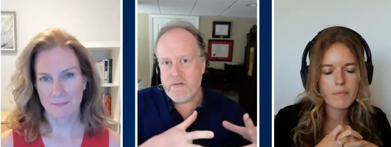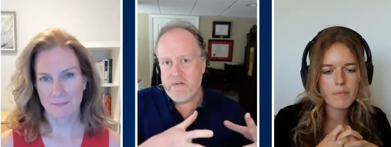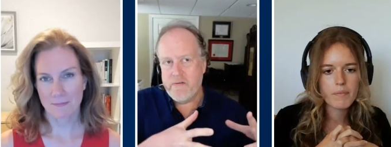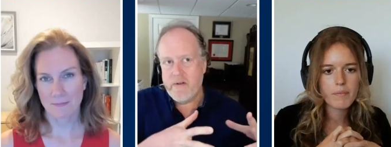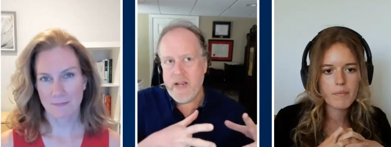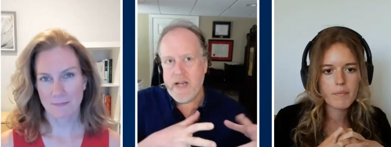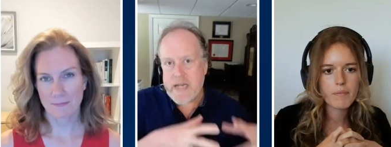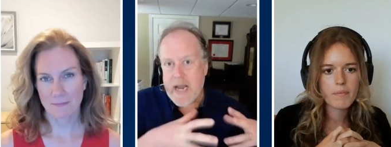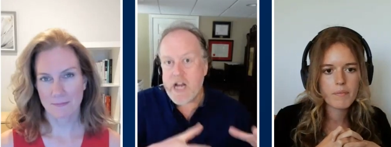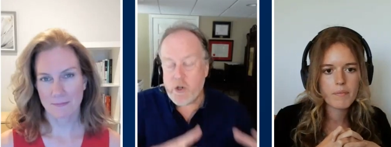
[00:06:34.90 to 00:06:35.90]
Speaker 1: to
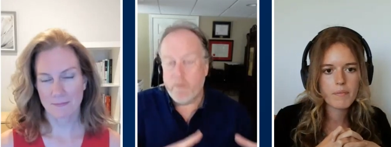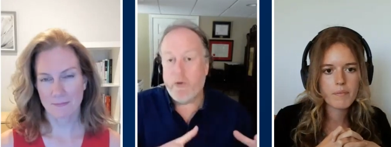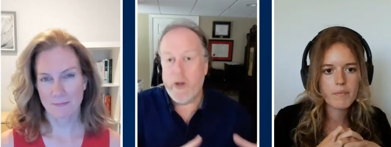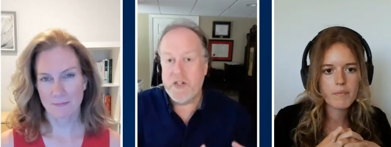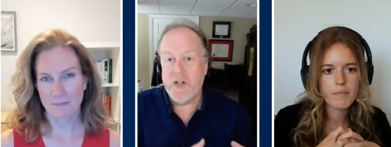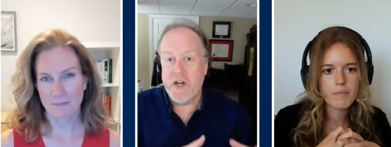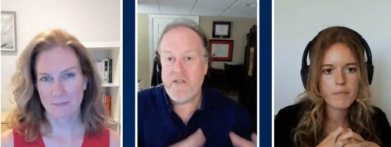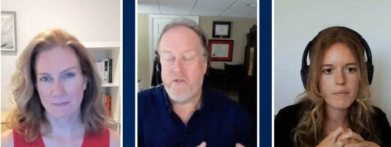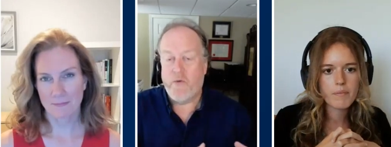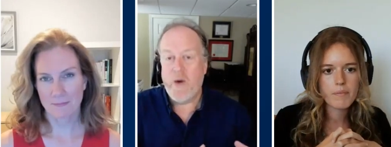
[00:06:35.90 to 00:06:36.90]
engage employees in a
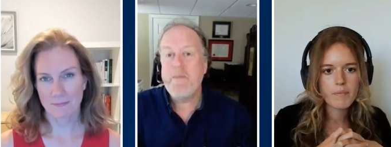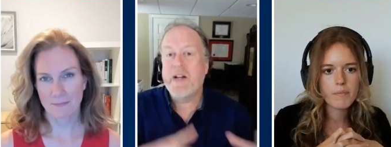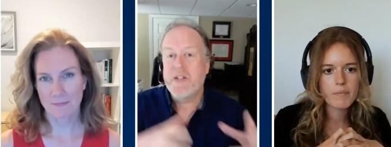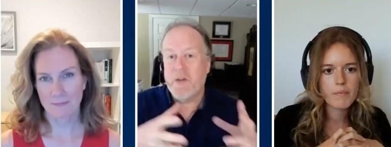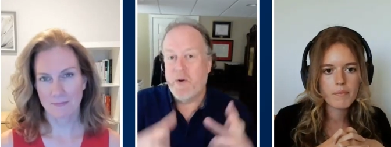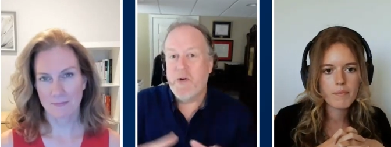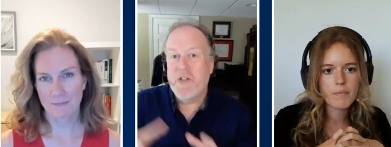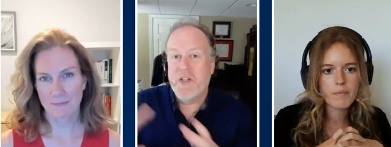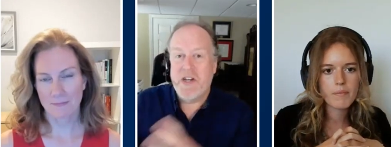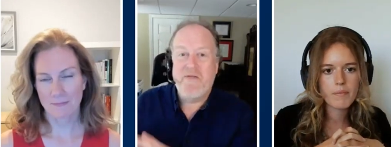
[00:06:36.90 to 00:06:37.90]
different way because it
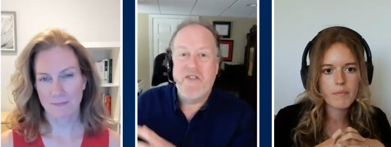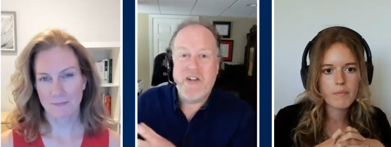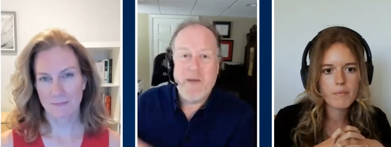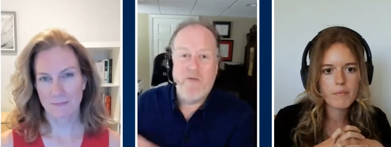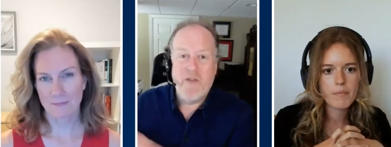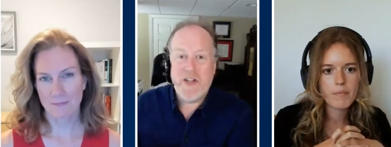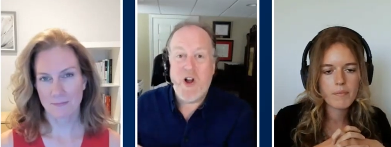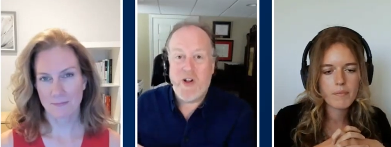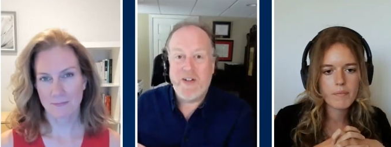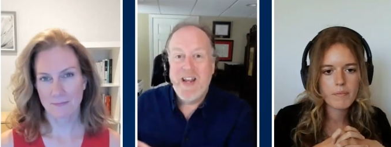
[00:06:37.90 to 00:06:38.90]
produces a different type of
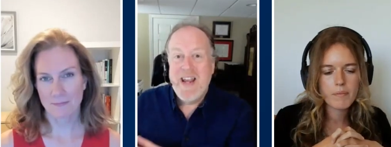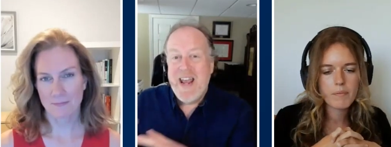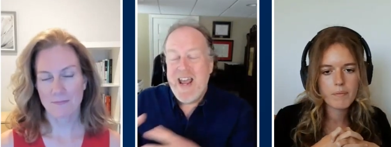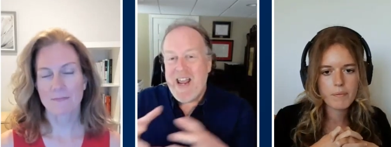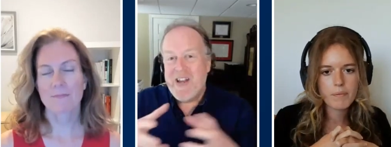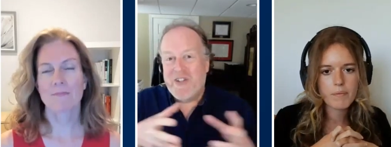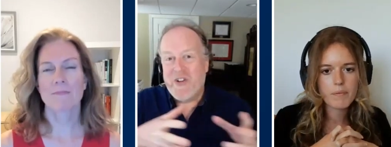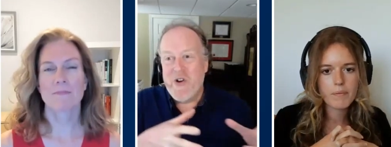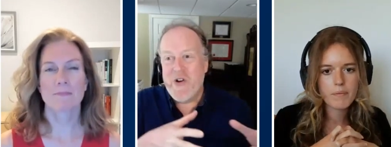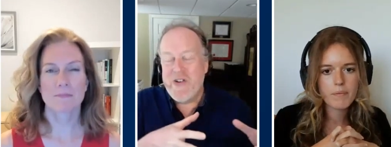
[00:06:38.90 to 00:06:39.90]
result? And so
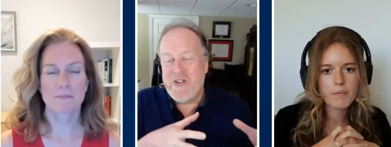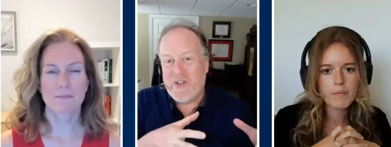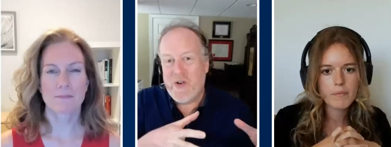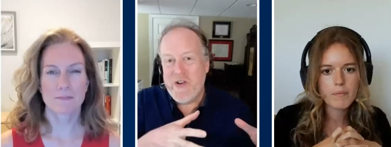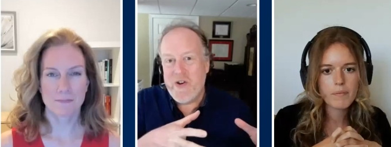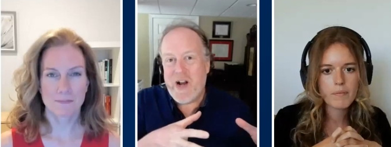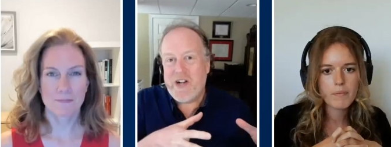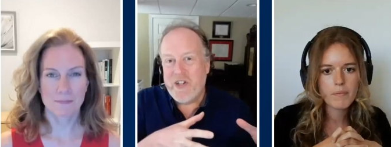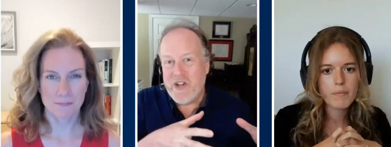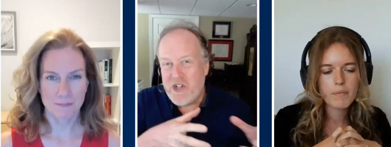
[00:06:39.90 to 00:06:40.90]
you're so you're
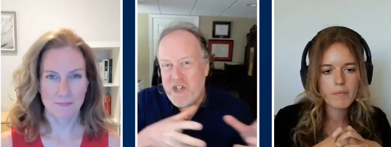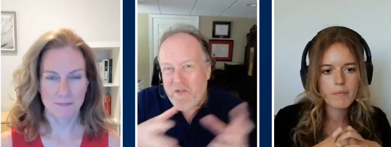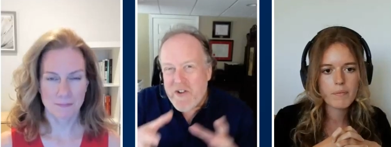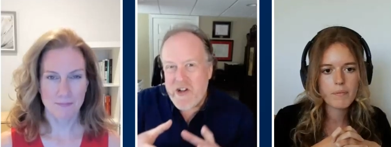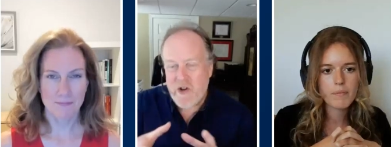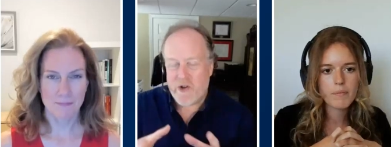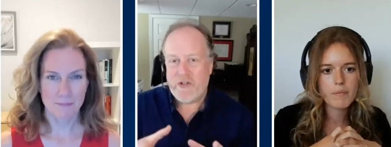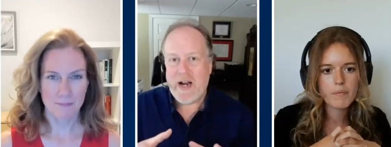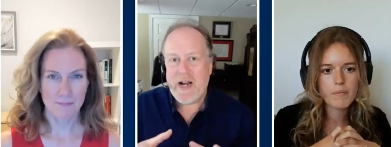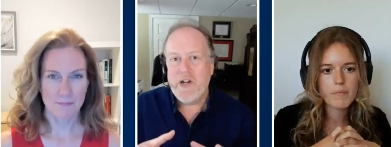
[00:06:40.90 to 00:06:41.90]
actually shifting your
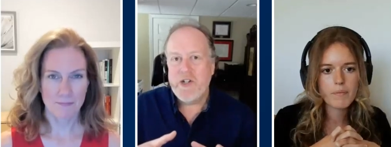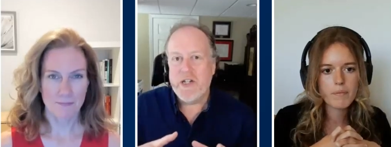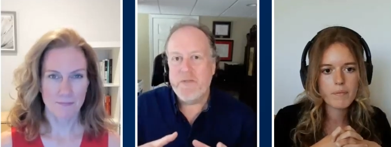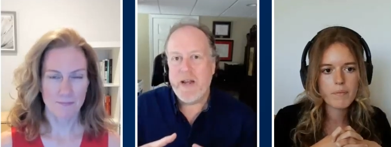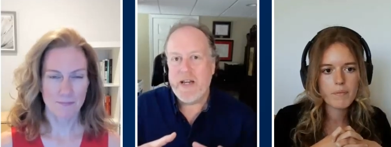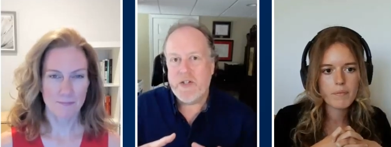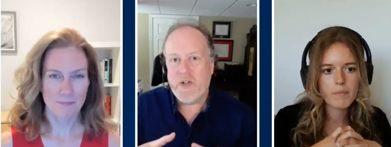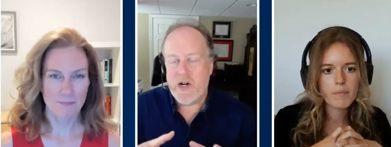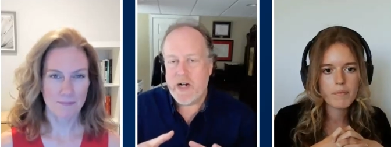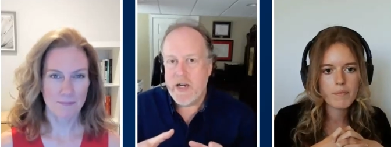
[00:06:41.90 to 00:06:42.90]
strategies based
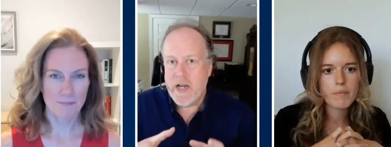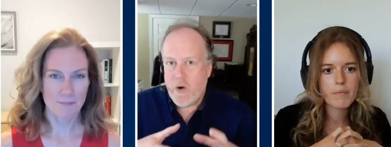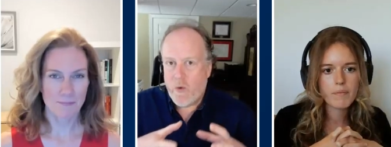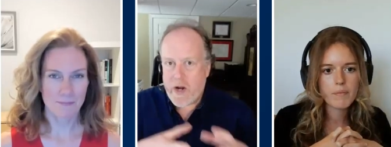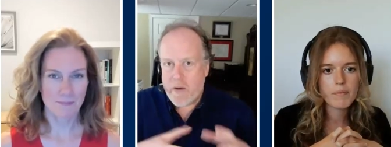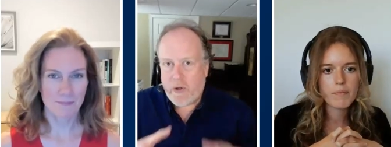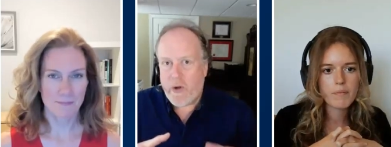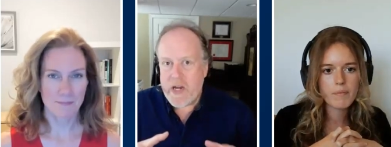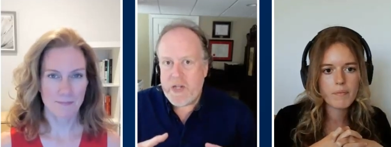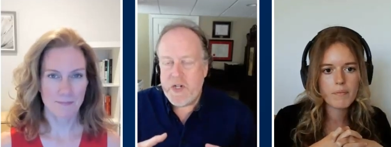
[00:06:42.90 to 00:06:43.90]
on what
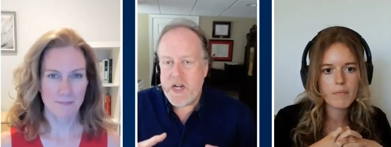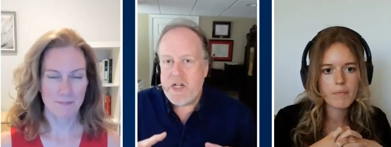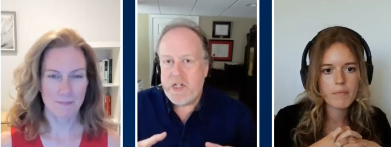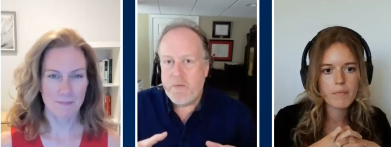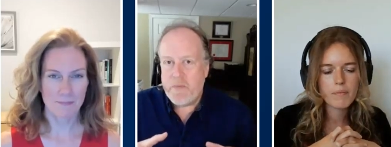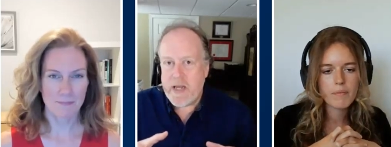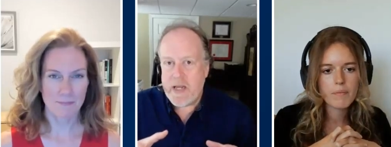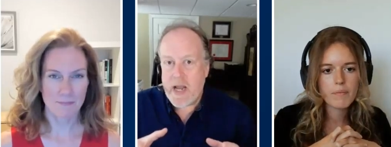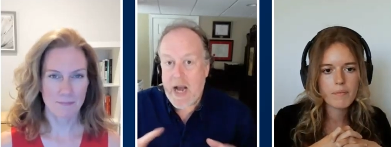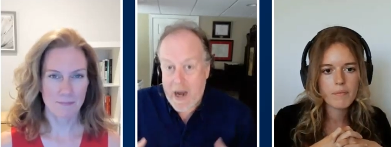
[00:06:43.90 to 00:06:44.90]
employees need to
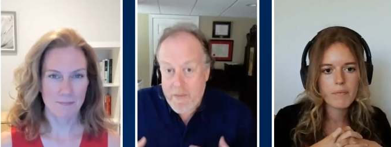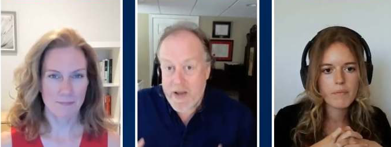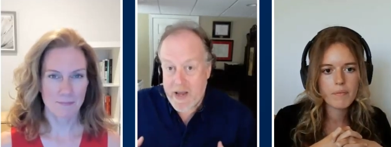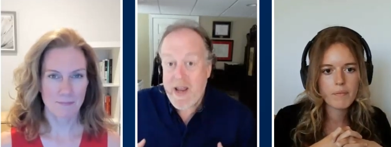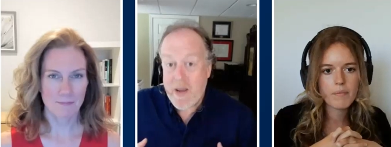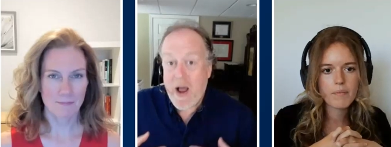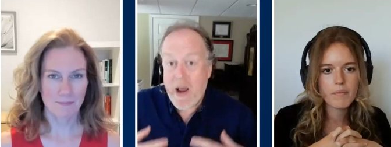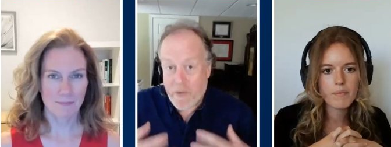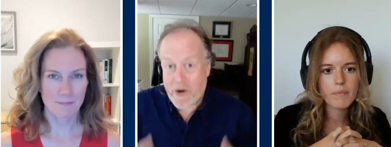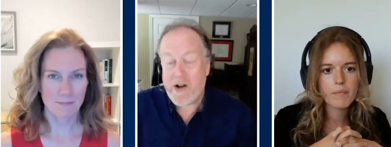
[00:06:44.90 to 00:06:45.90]
be happy
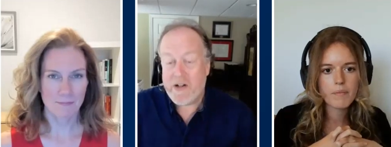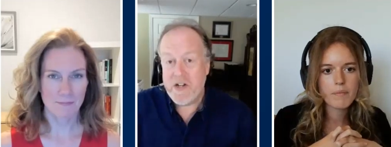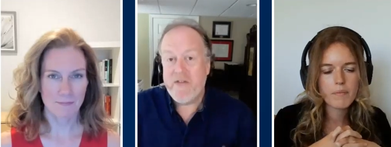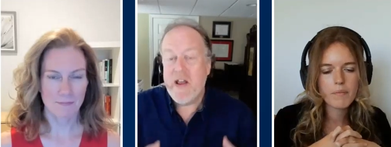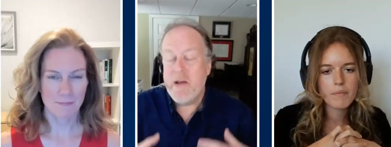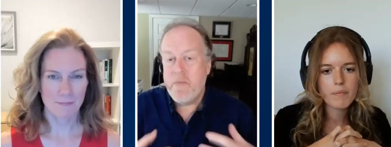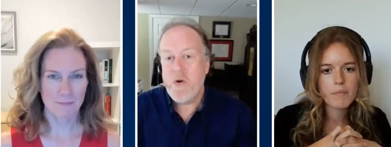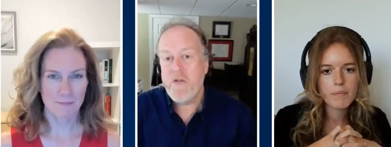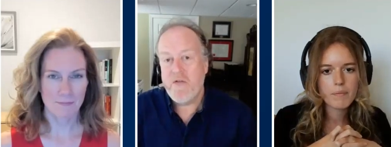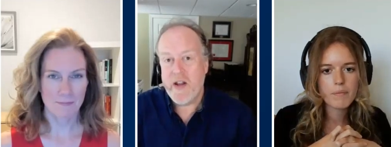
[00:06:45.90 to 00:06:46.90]
and productive and
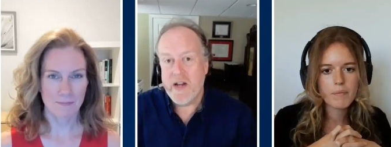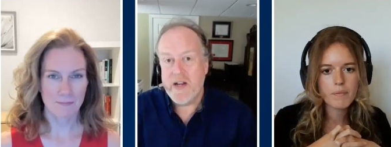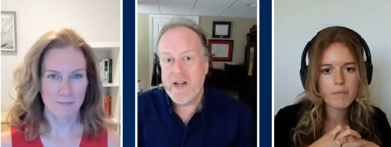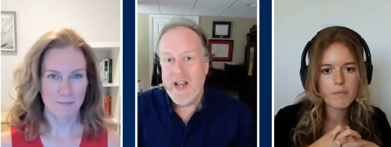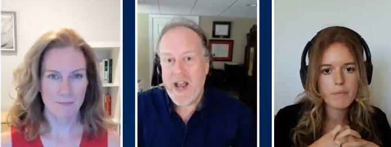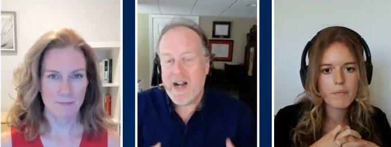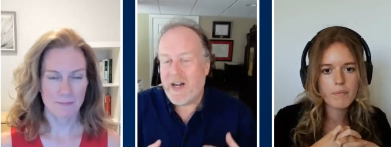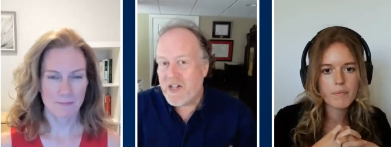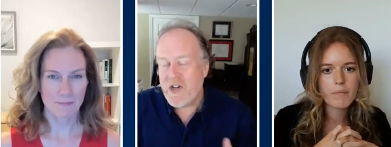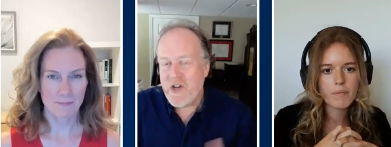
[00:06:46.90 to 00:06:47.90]
motivated. And
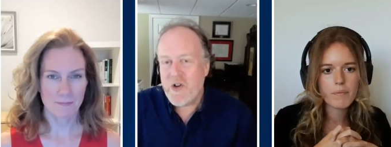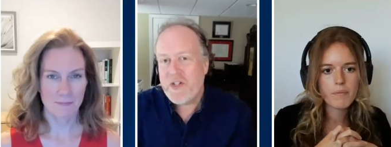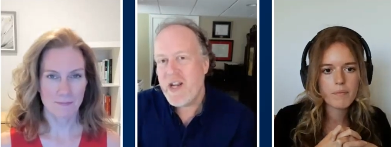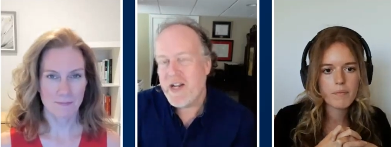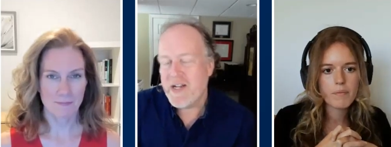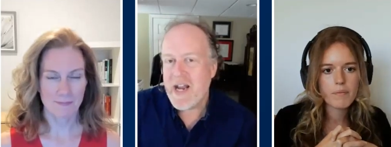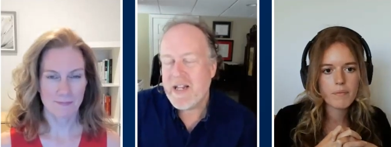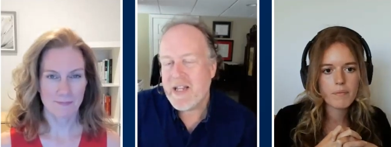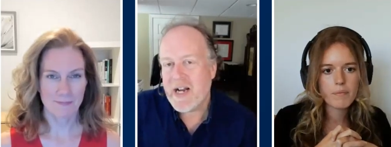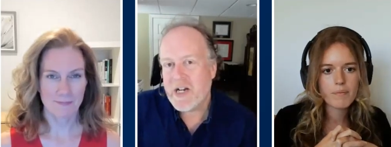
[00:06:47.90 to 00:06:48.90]
Alexia, you're seeing data
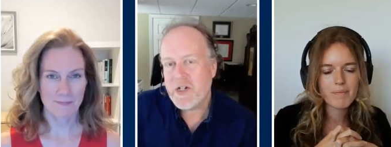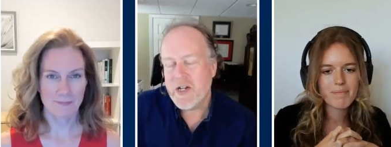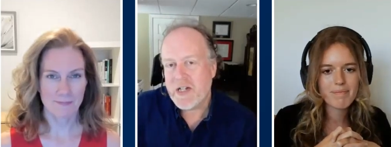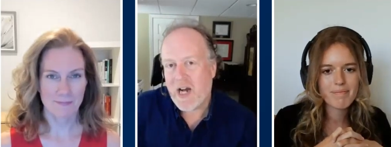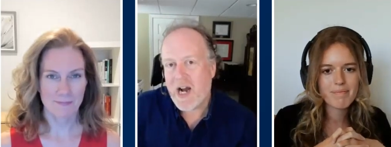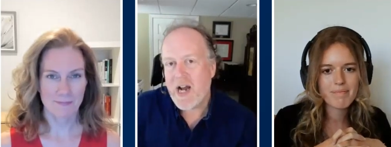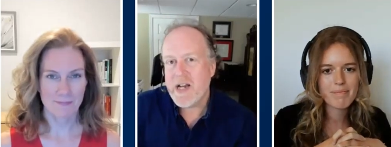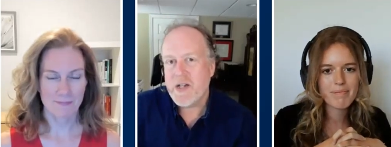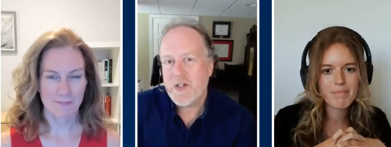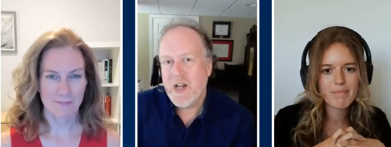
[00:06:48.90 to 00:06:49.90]
that actually
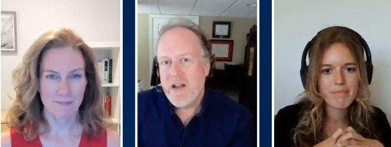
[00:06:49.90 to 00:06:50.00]
ties